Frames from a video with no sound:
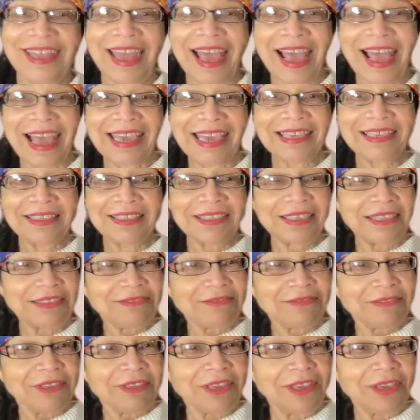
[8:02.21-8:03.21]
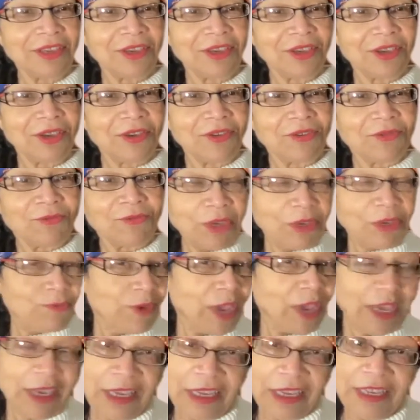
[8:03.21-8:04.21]
nice, and we
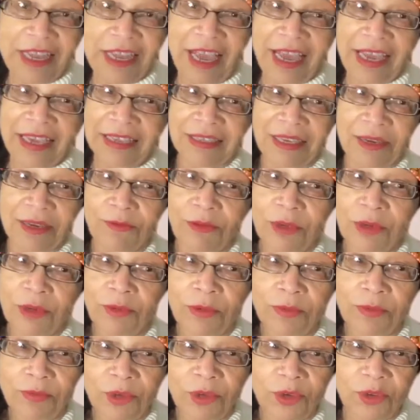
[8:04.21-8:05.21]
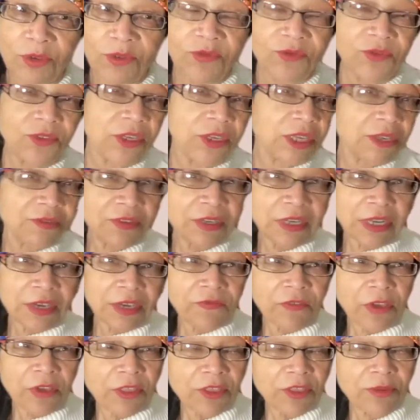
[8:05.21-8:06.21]
recognized that we were beautiful even
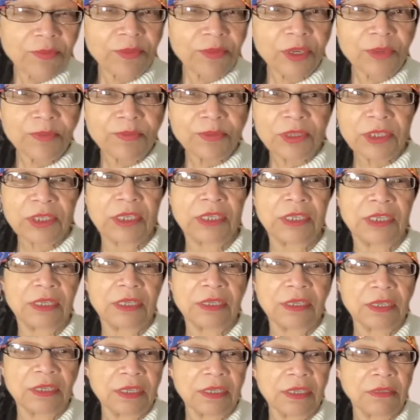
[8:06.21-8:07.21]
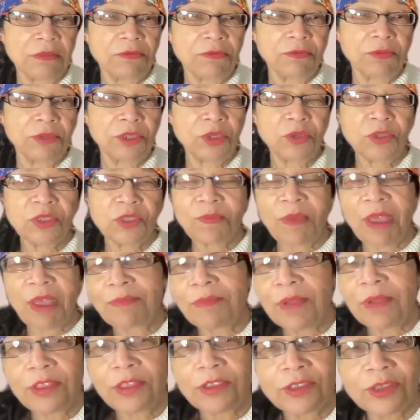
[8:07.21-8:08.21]
if other people didn't, which was my
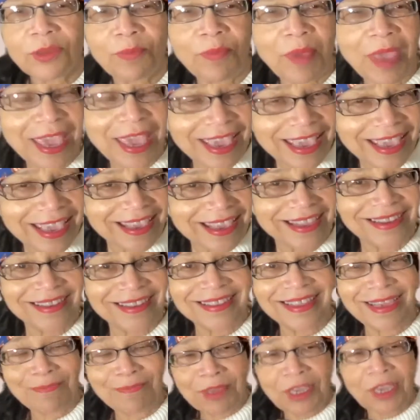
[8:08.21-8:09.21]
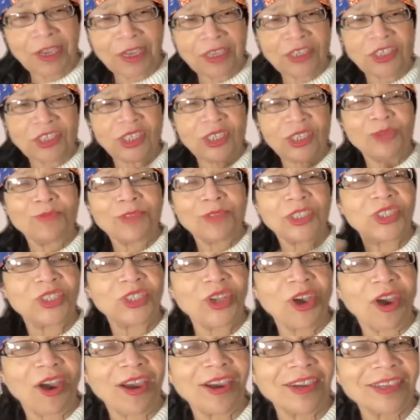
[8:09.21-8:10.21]
mother's bane, that because she was
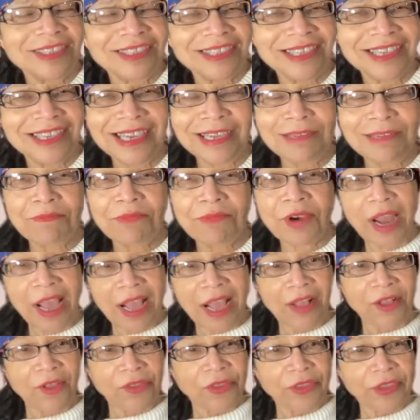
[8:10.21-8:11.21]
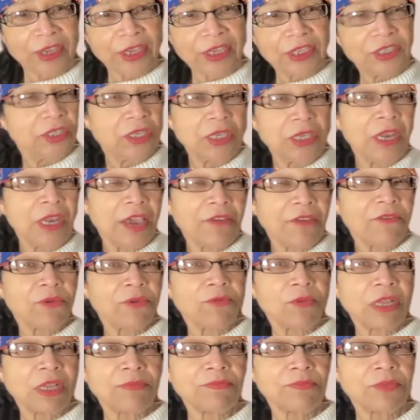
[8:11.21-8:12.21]
dark-skinned brown, she never
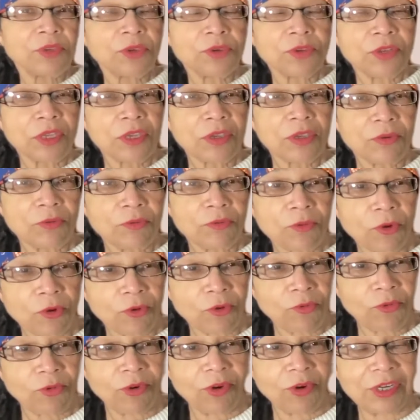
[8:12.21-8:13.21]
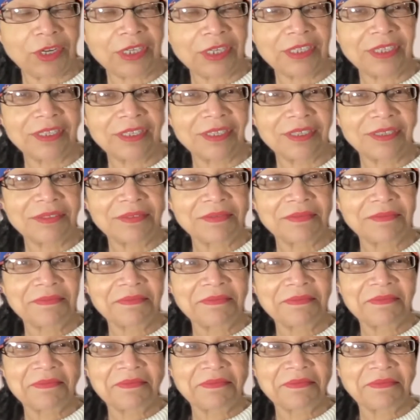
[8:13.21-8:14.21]
won beauty awards.
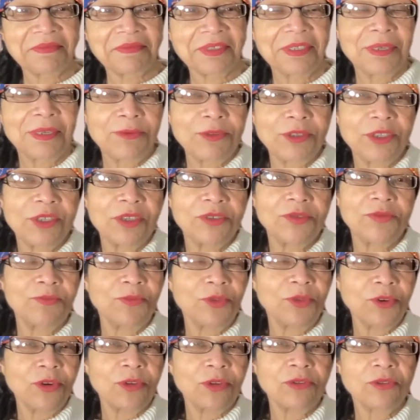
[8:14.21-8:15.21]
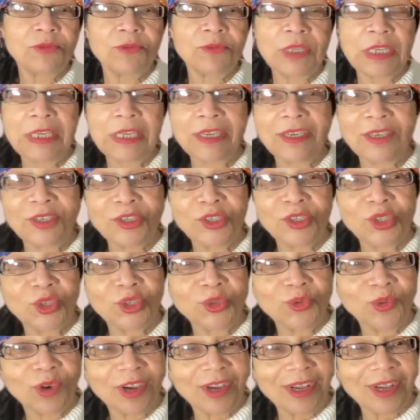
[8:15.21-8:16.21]
She was just born 20 years
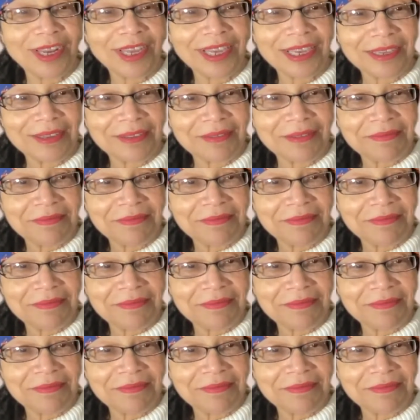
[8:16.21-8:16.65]
too early.